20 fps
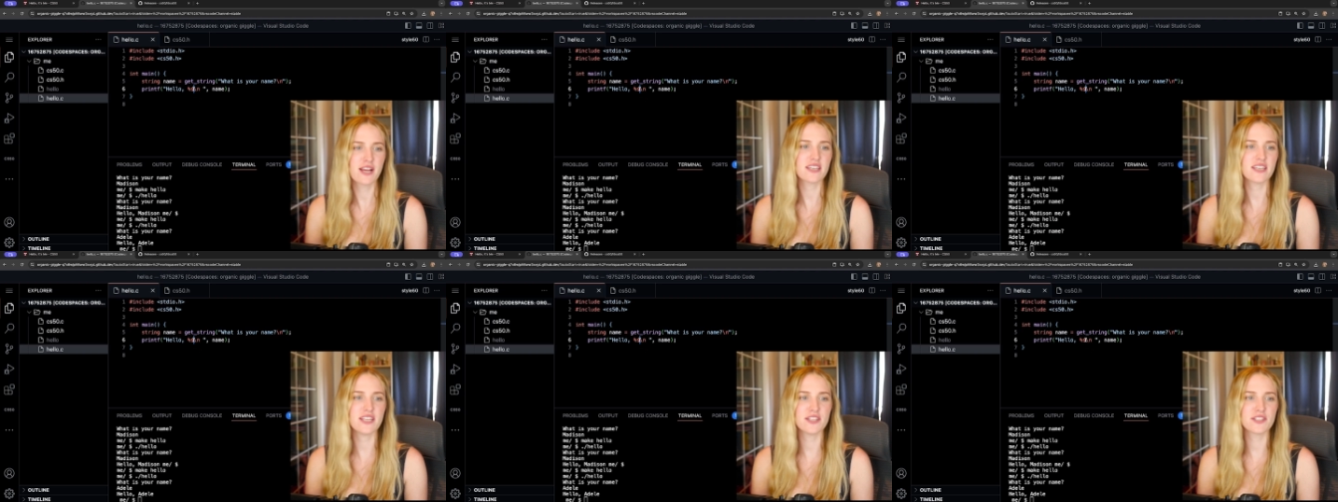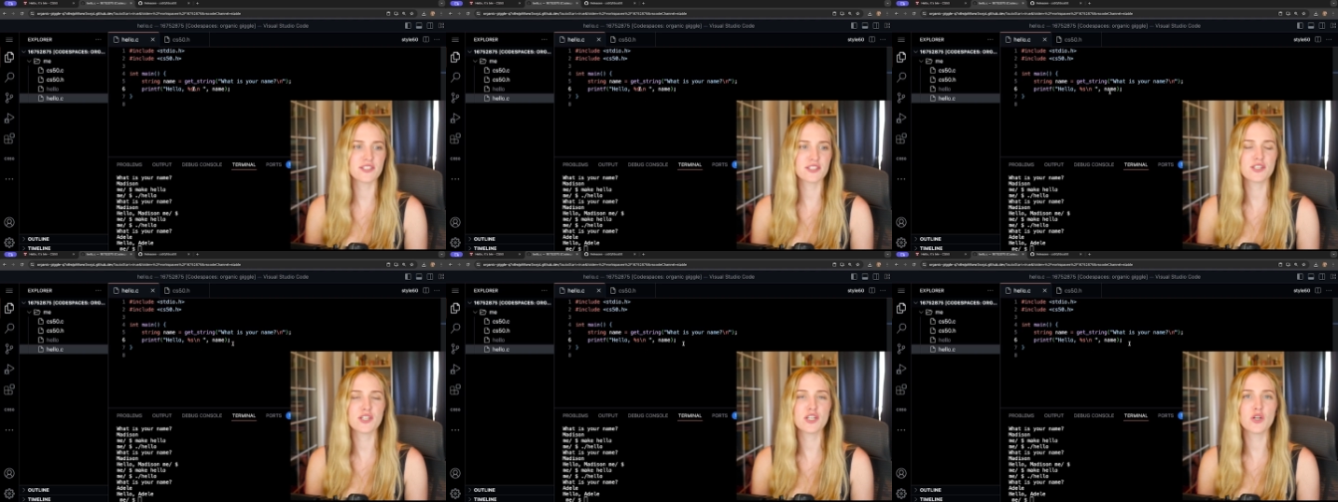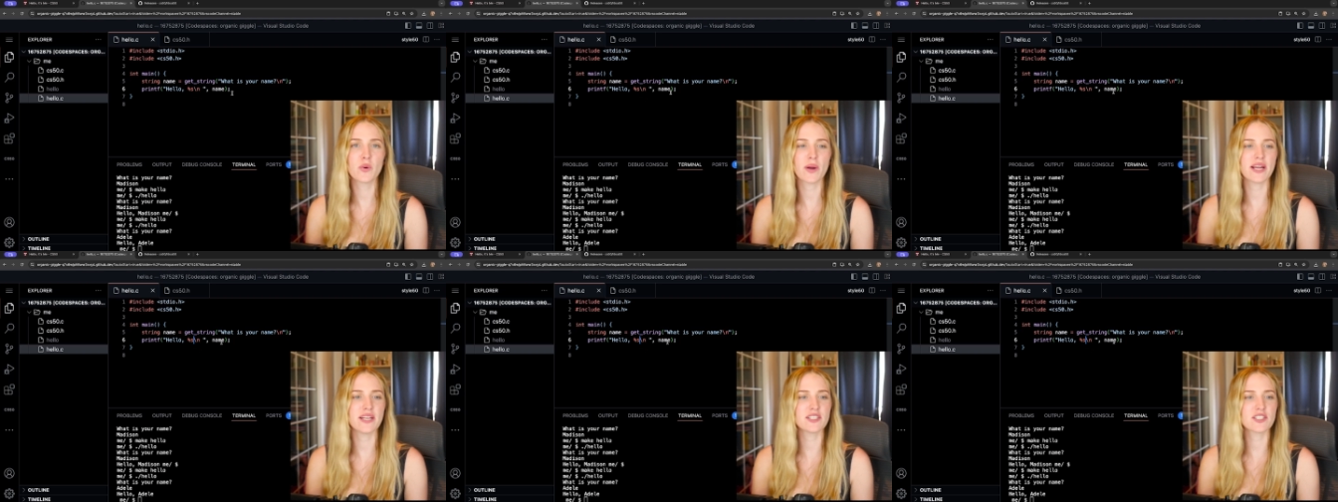needs
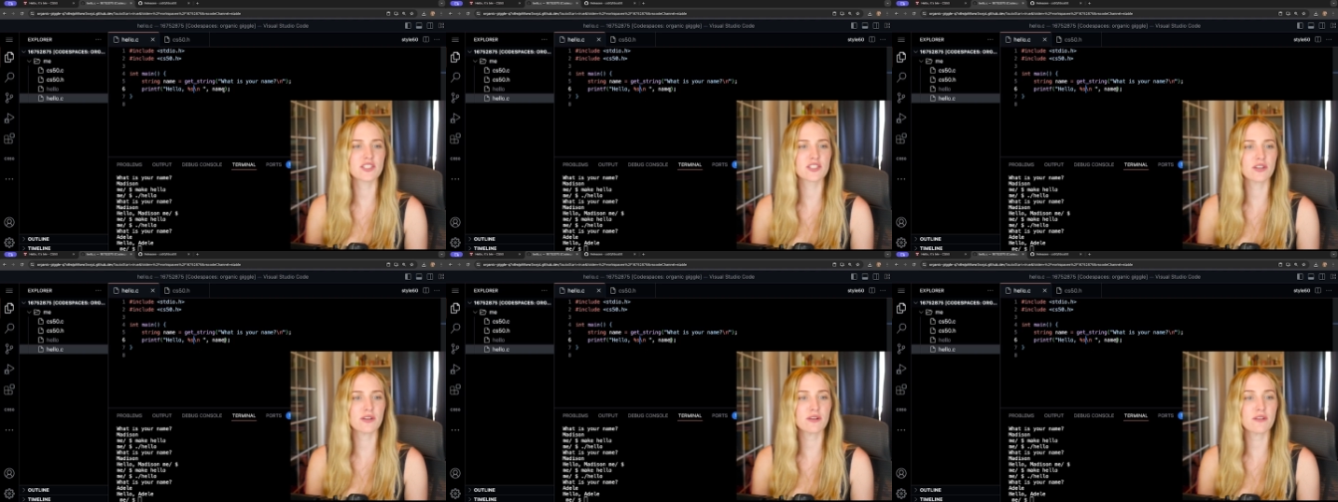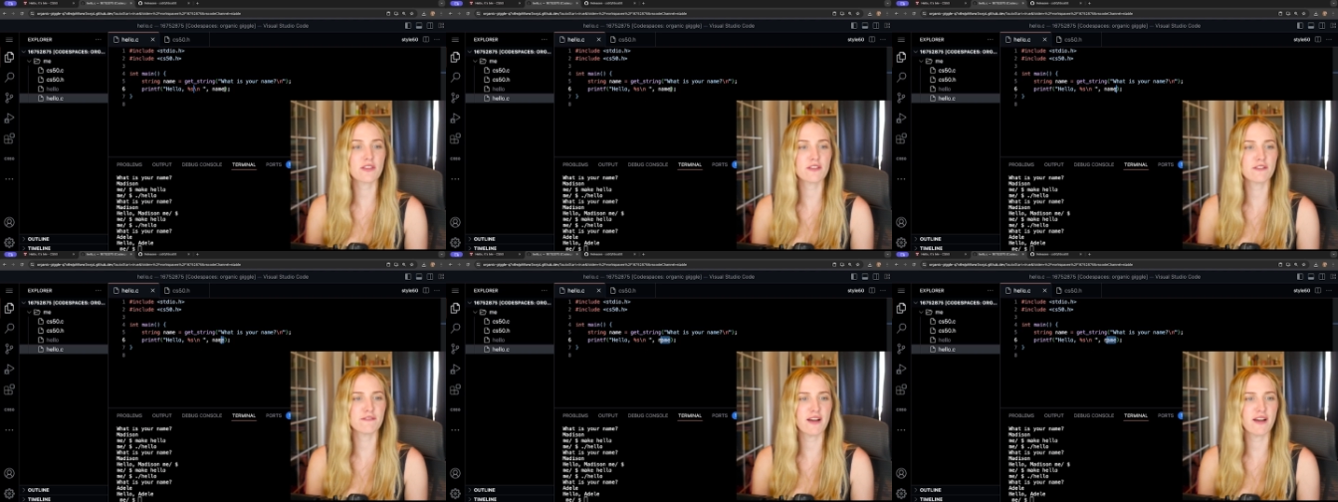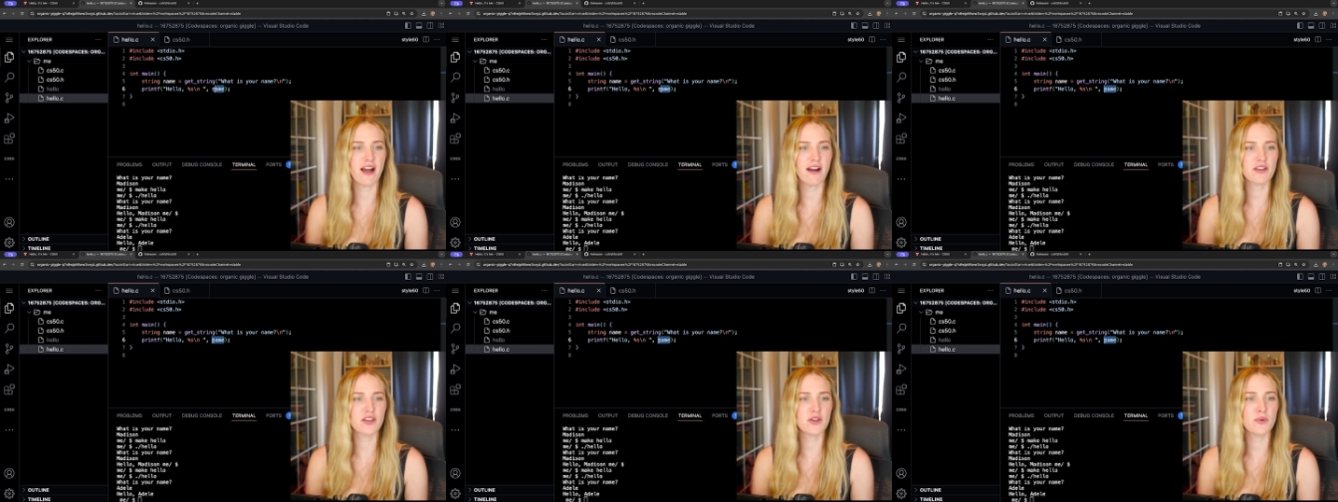to insert the
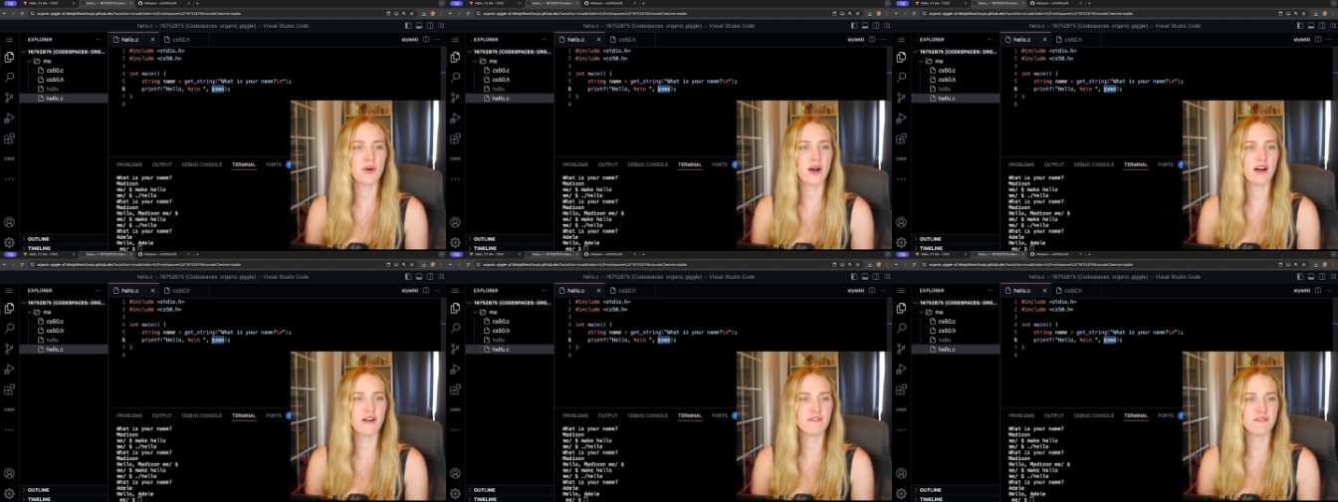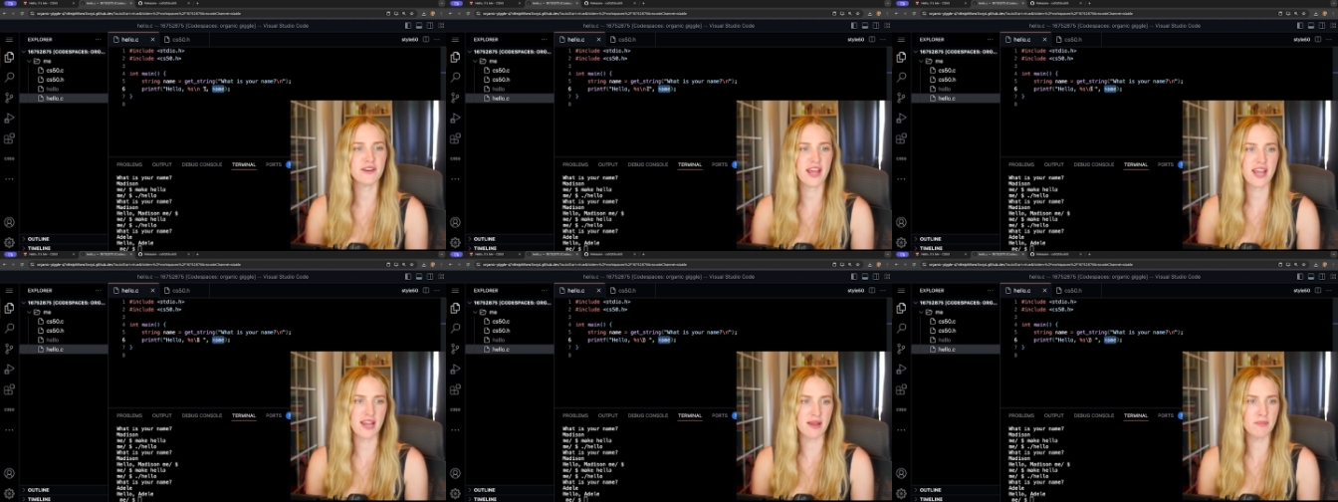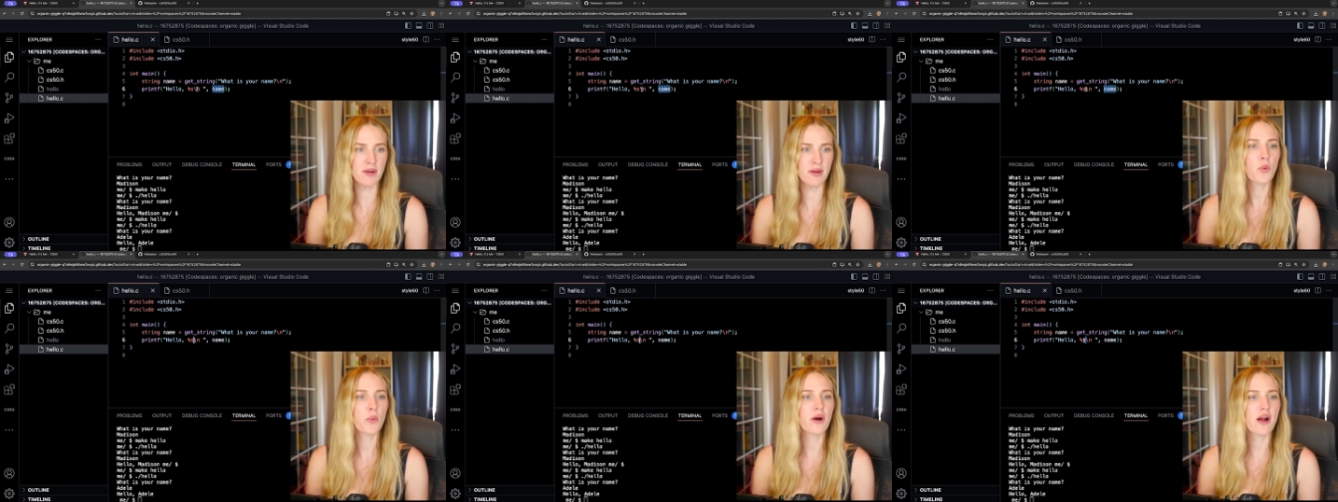value of
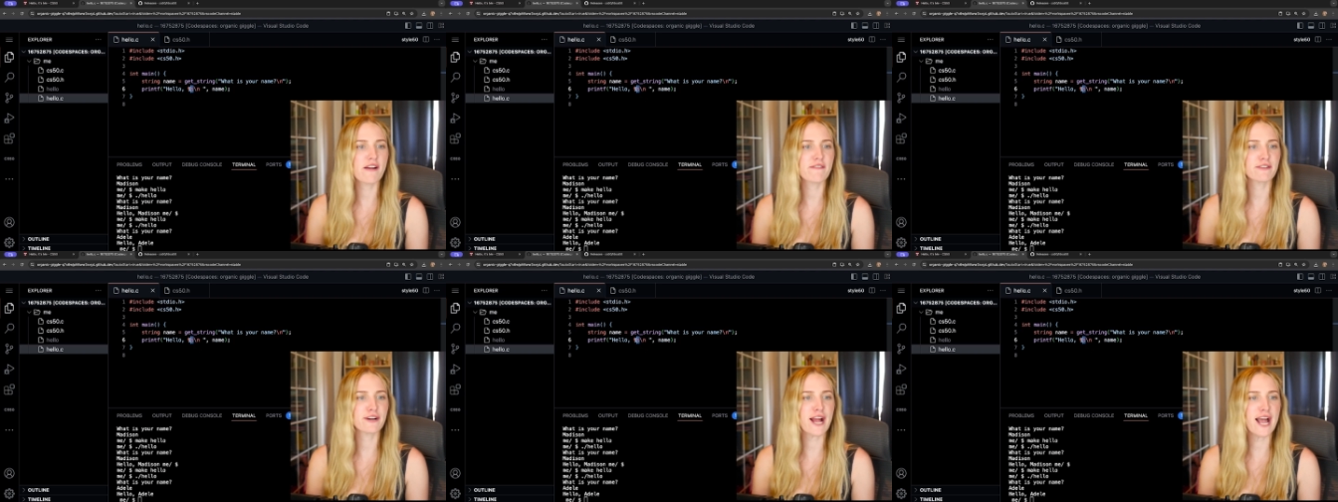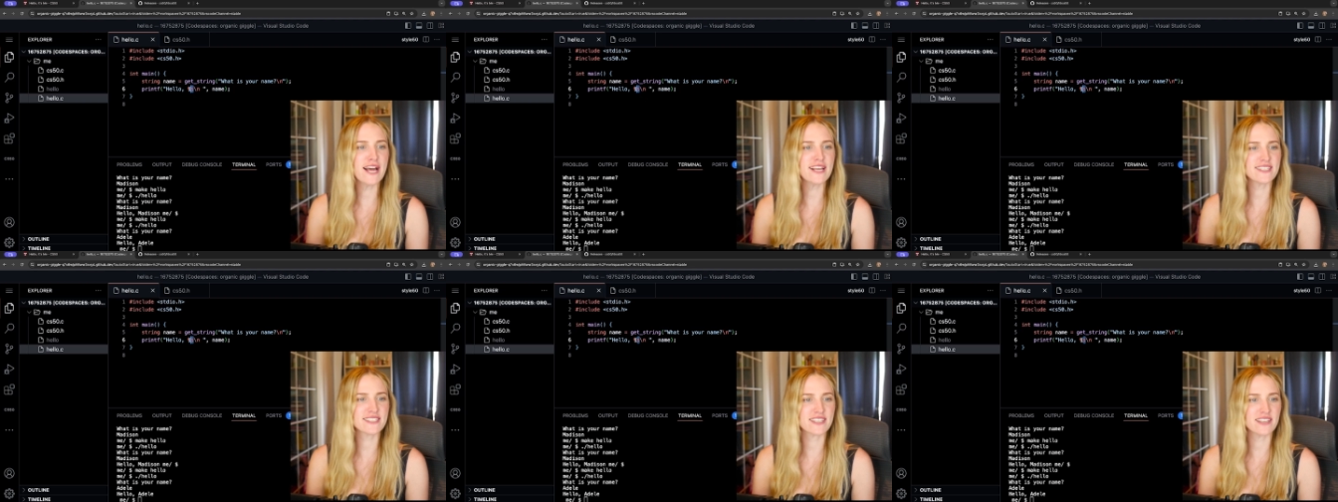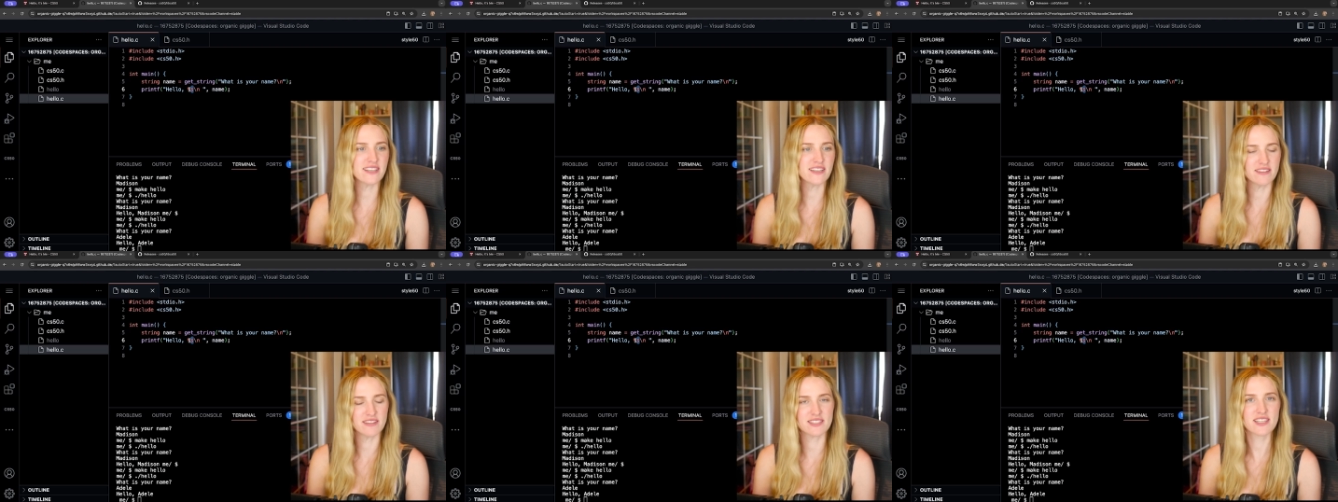name wherever S
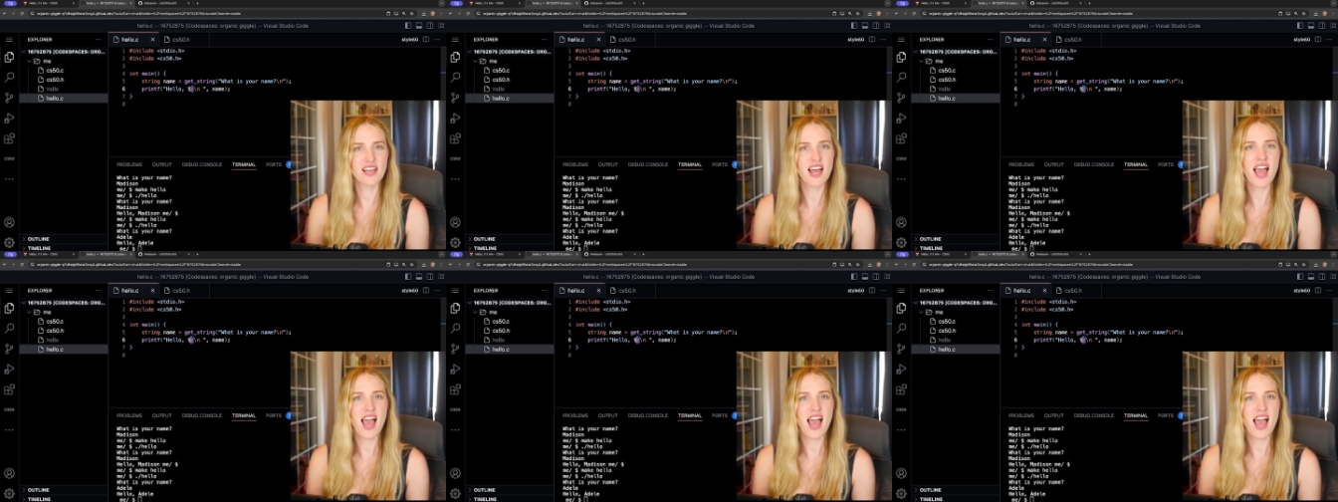is,